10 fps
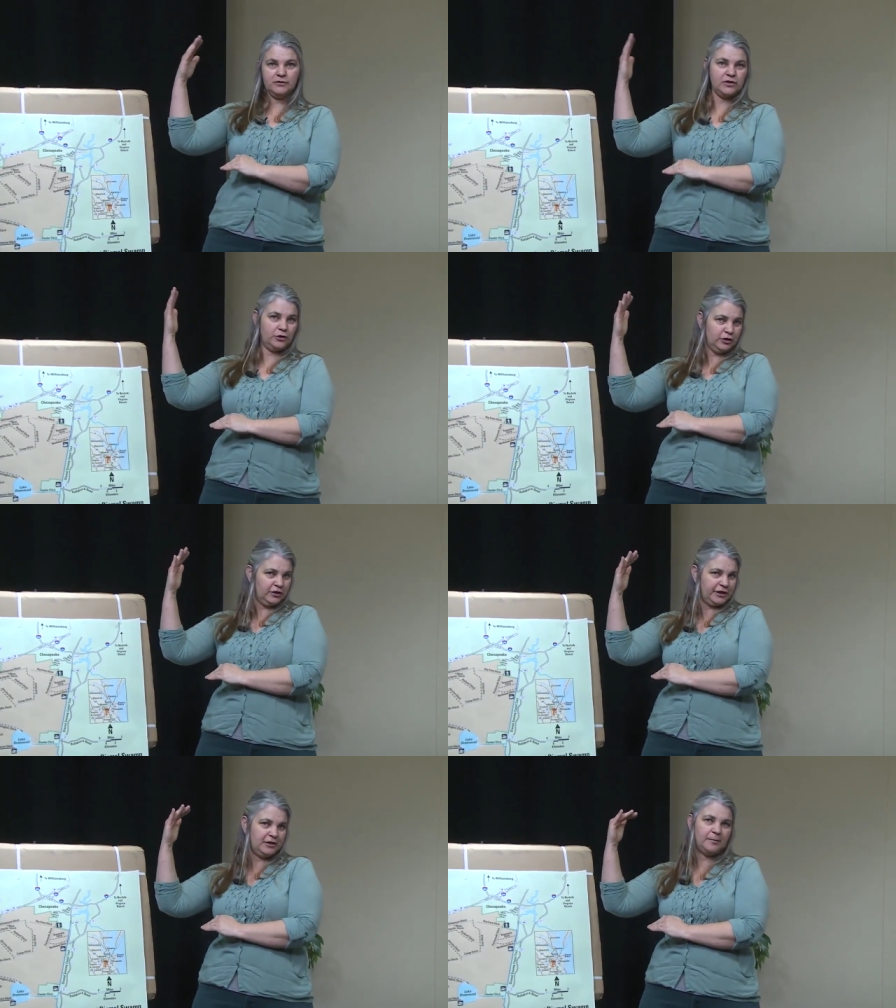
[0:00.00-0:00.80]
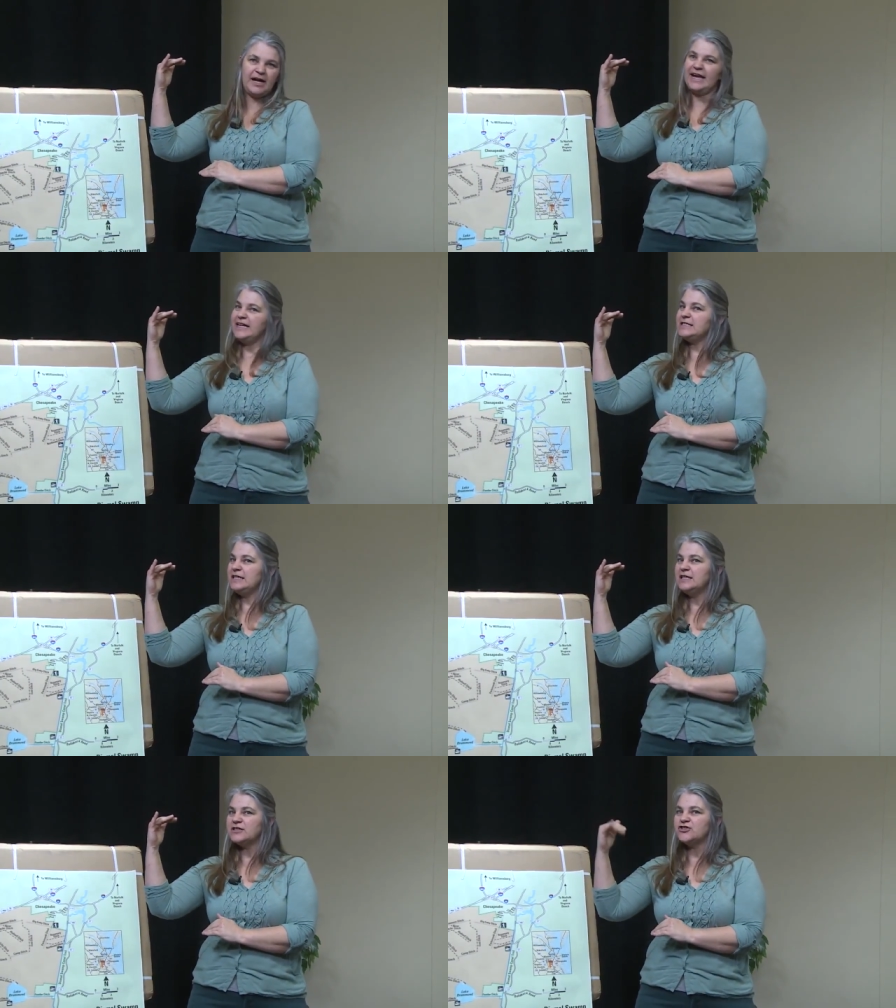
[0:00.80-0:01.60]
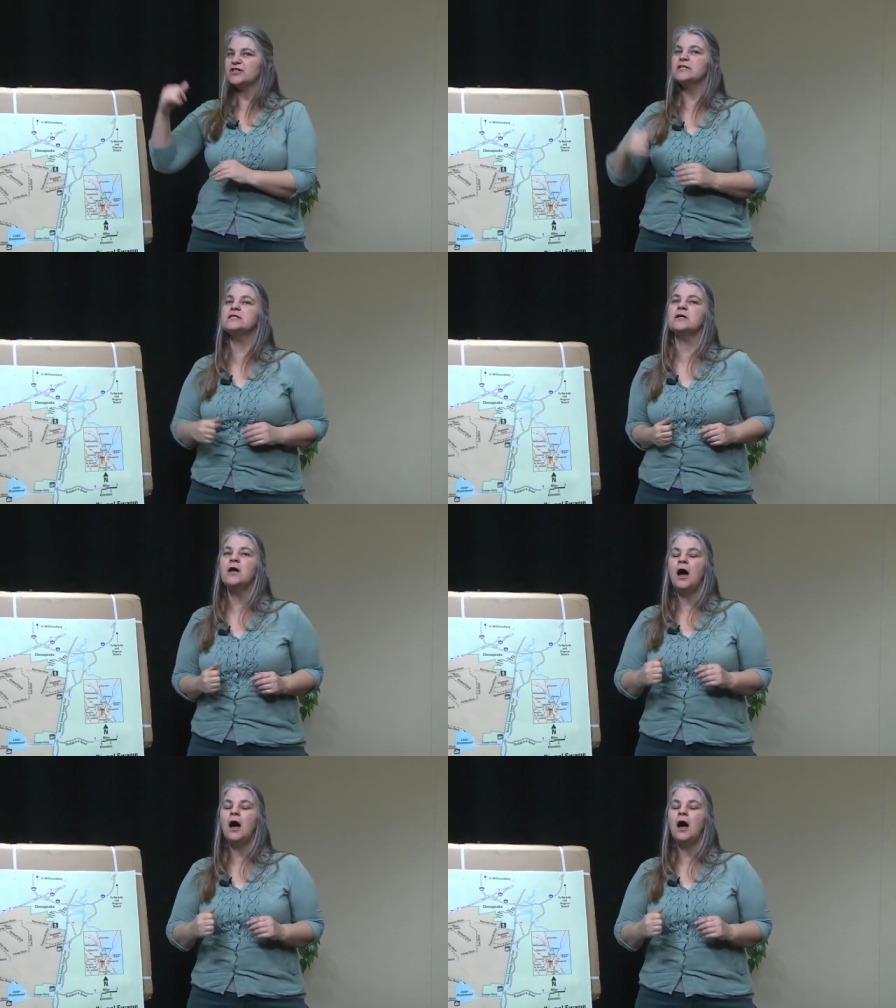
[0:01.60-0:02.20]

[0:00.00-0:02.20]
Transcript: so you're looking at about 18 inches.